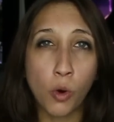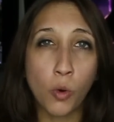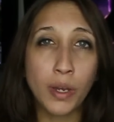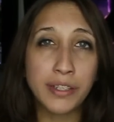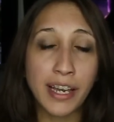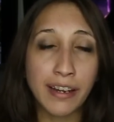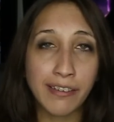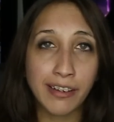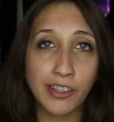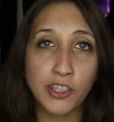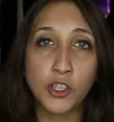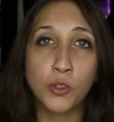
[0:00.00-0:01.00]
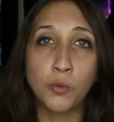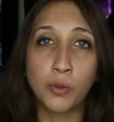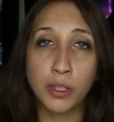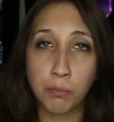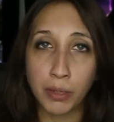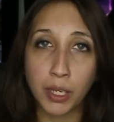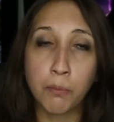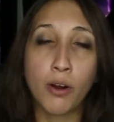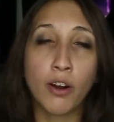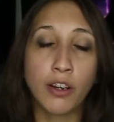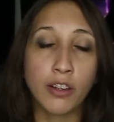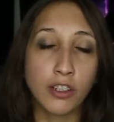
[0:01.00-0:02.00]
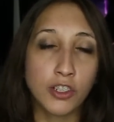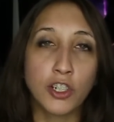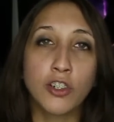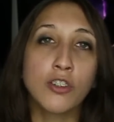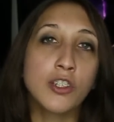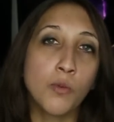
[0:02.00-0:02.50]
always had an issue with being part of the Turtles.